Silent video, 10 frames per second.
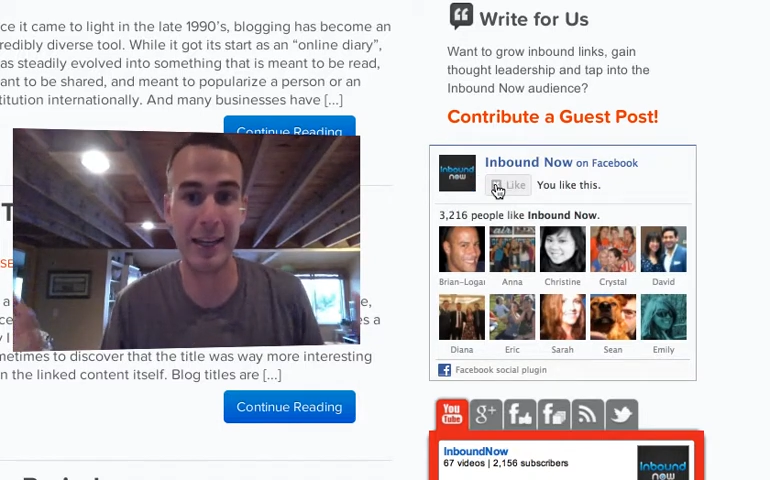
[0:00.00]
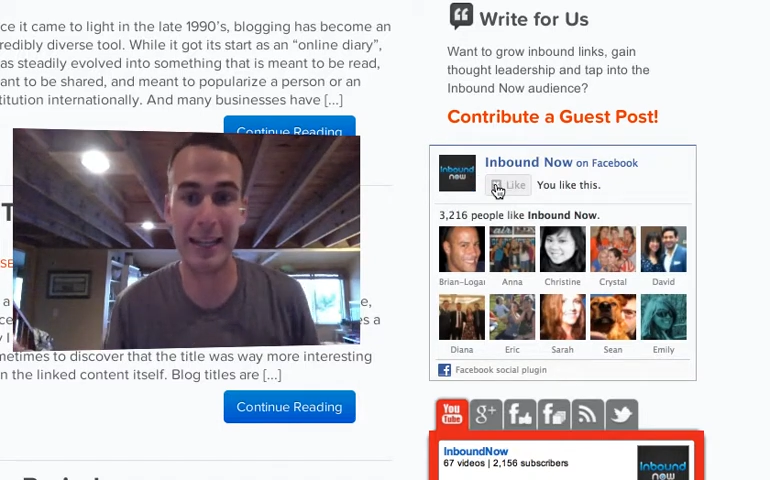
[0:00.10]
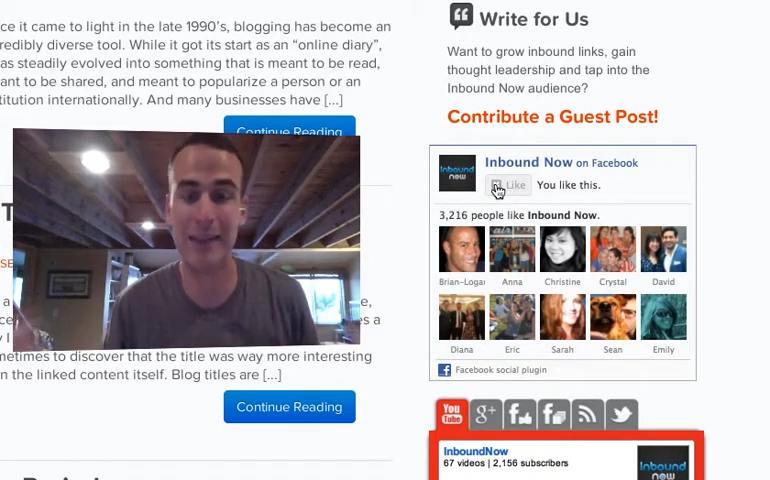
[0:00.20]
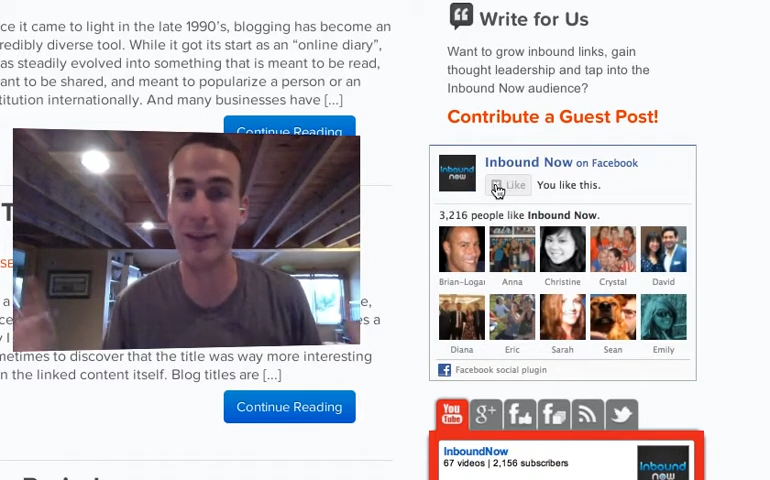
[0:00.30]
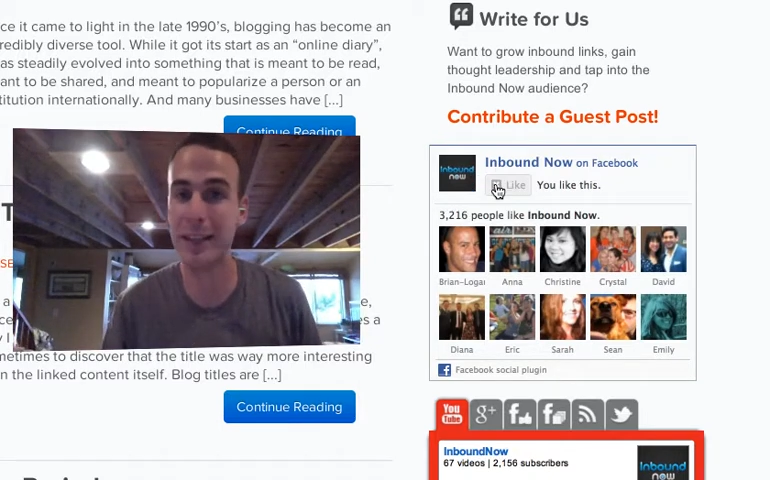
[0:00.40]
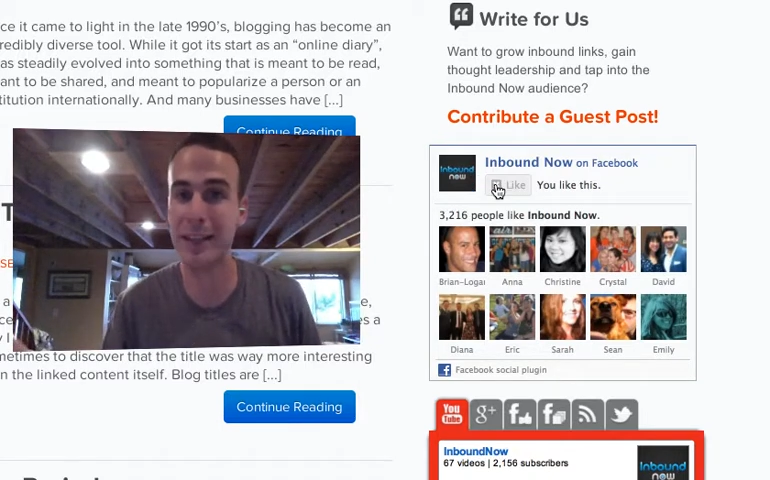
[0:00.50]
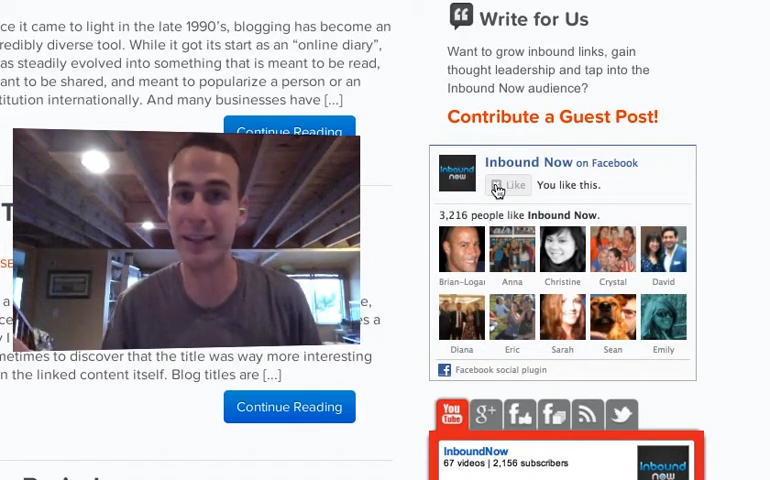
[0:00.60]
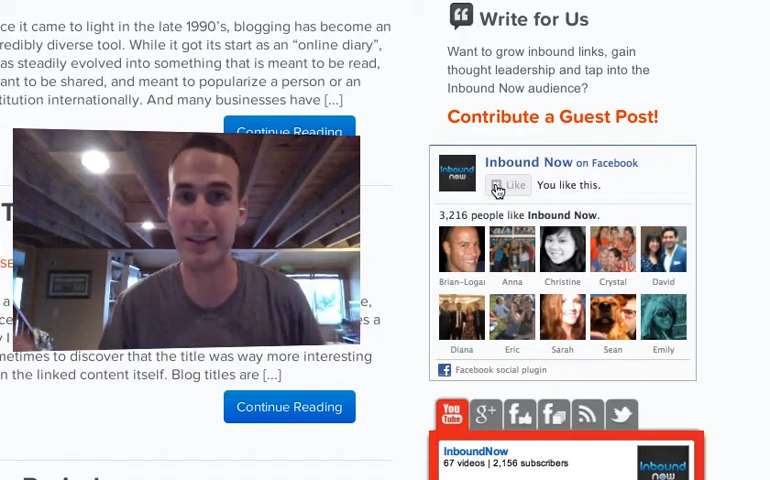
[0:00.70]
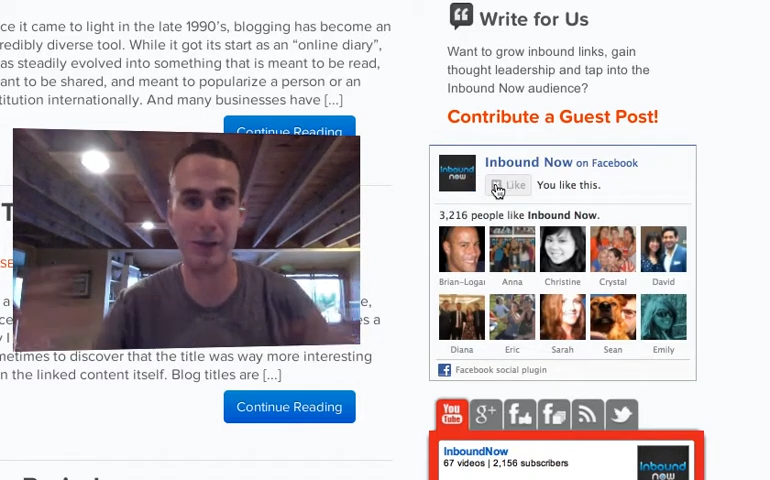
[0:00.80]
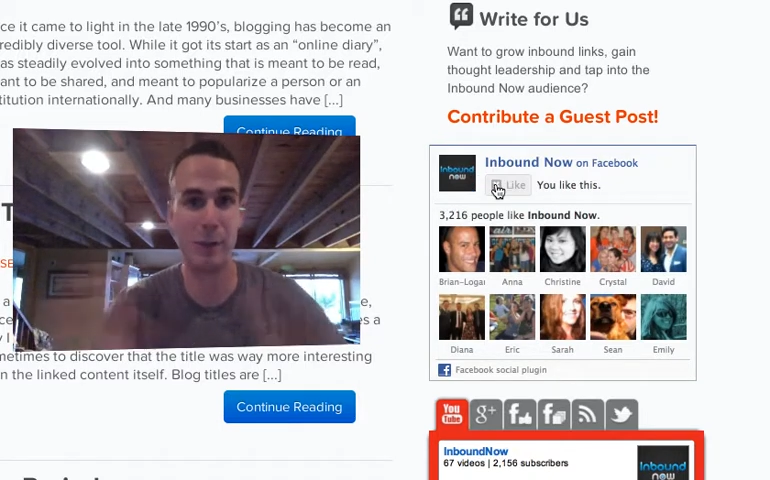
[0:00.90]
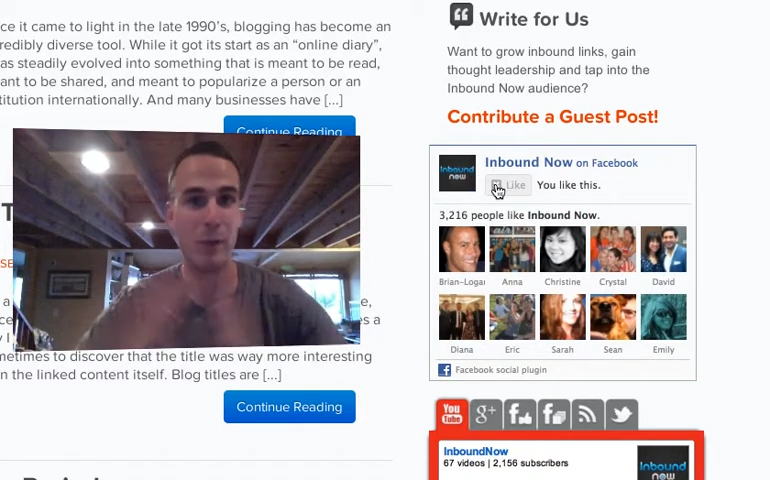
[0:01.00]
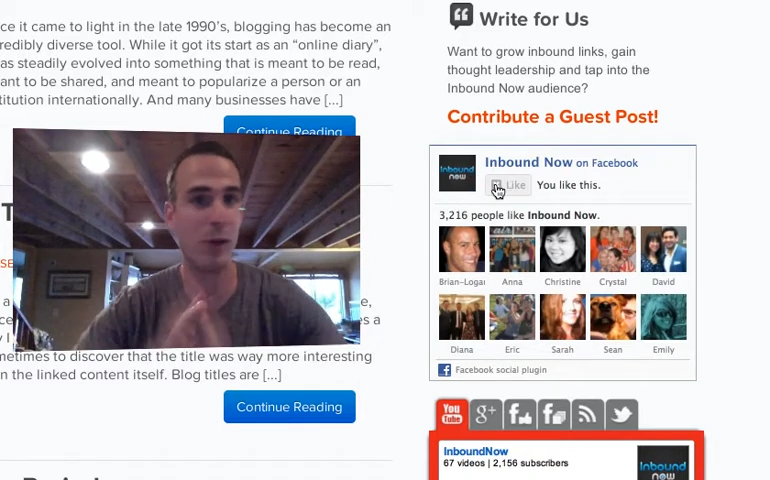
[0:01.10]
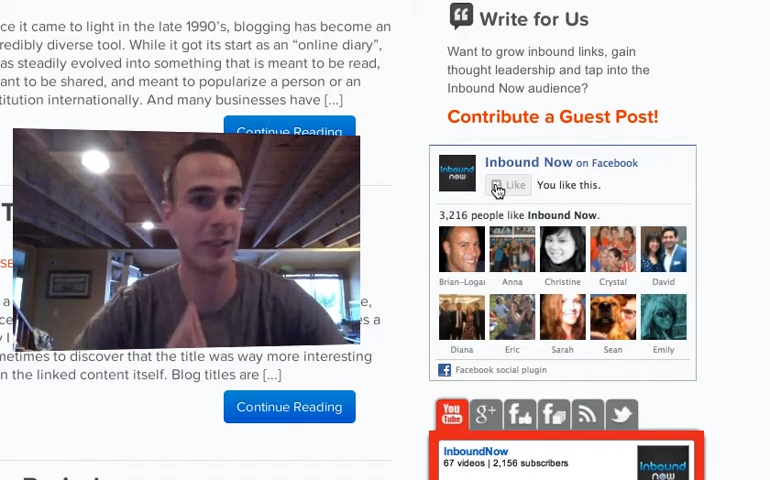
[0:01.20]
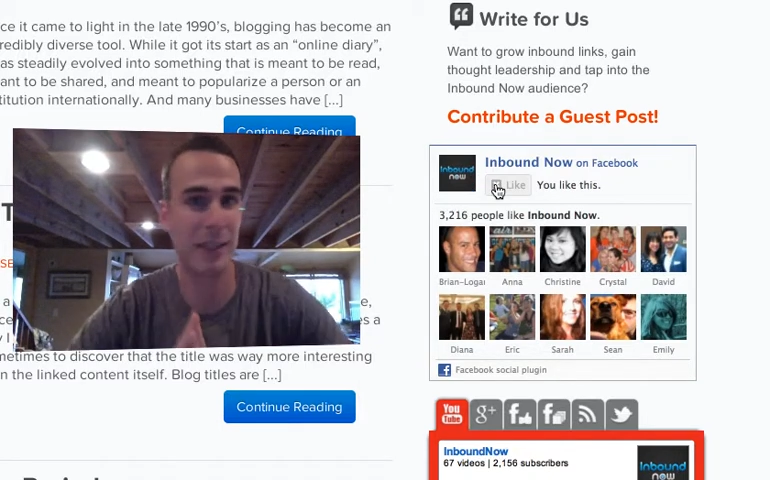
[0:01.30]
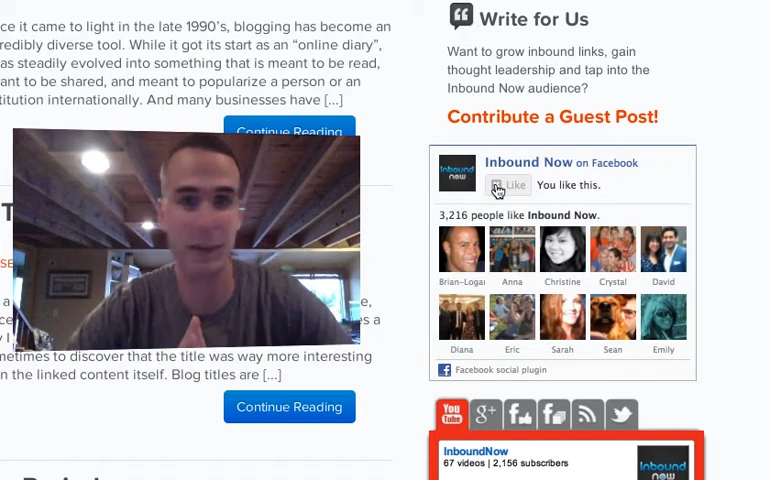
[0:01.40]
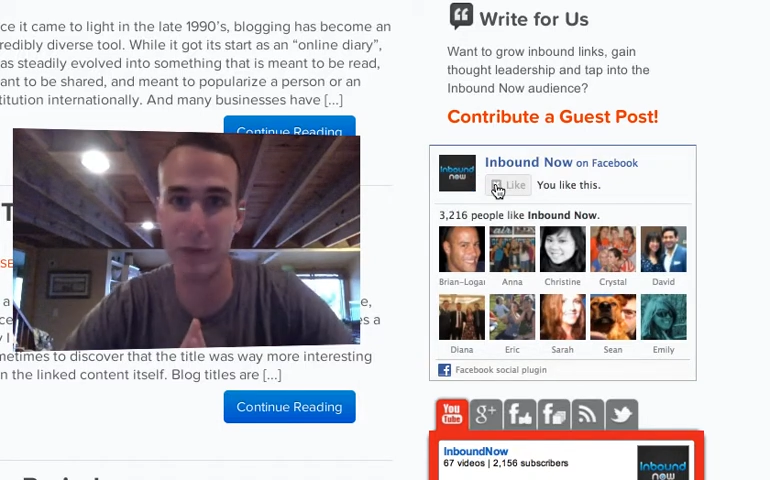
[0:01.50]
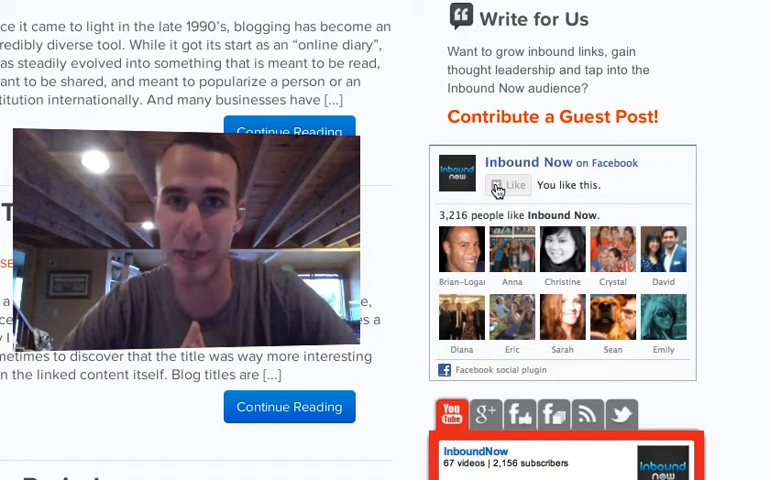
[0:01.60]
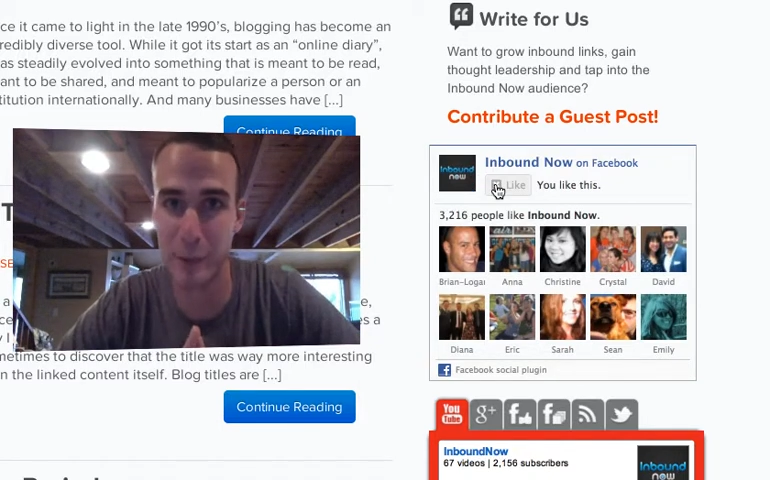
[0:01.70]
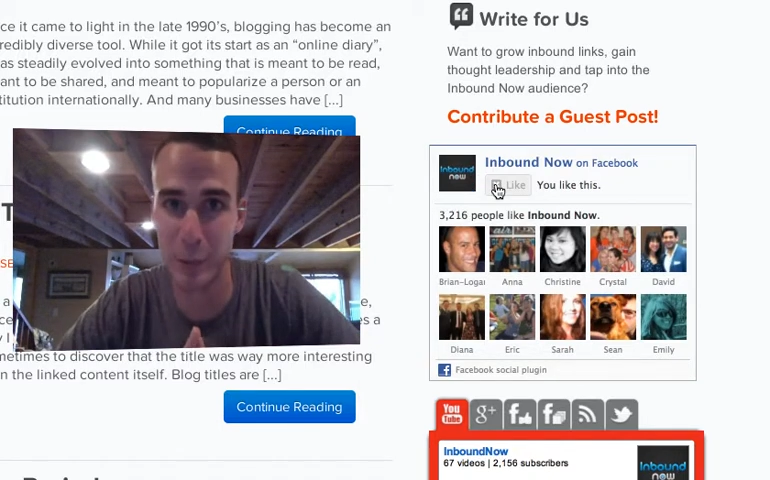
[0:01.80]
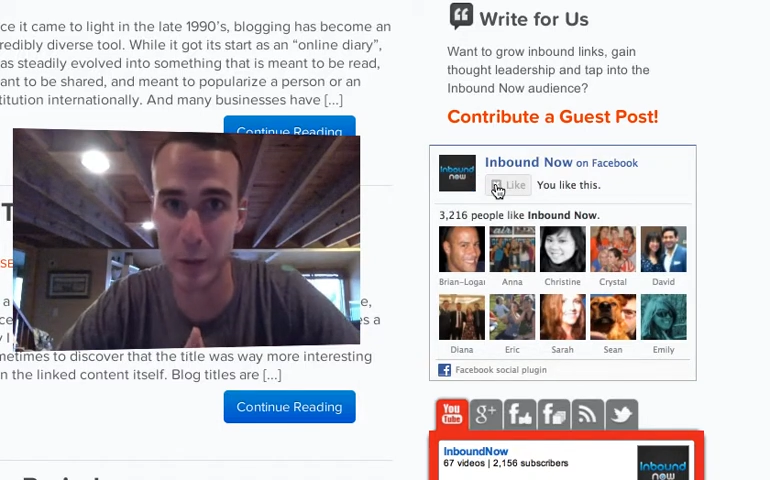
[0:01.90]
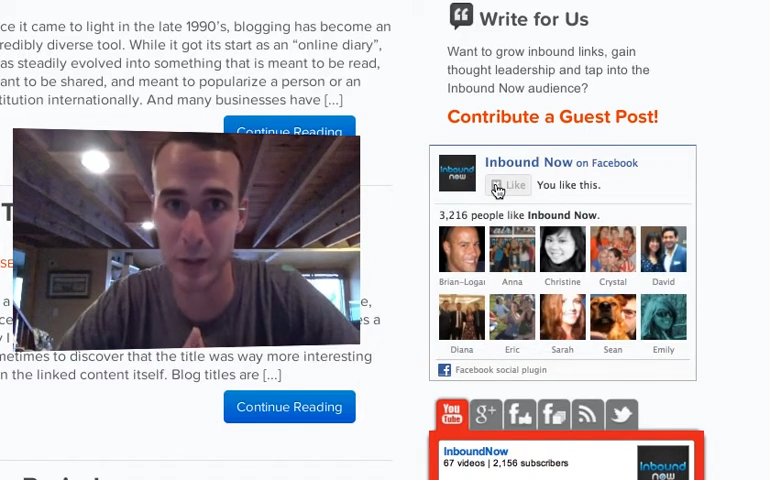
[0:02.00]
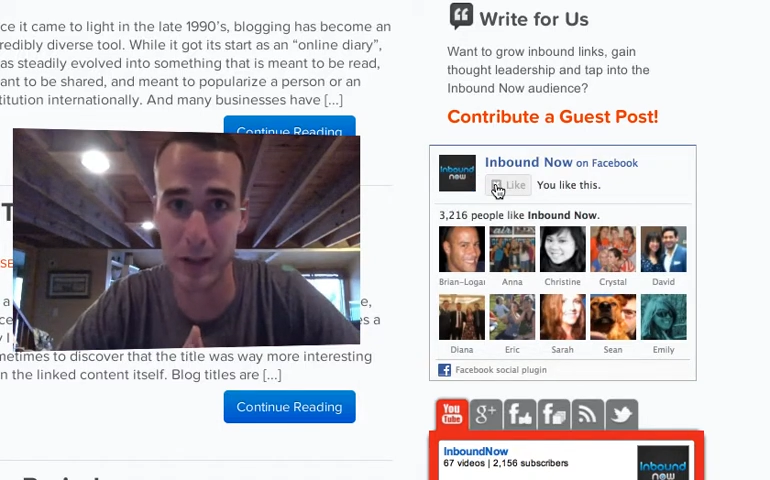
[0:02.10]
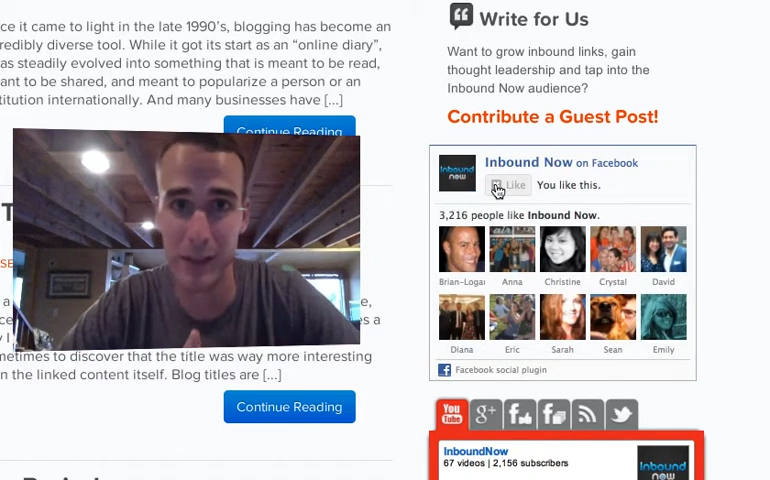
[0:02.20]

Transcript: I can like it if I'm logged into Facebook.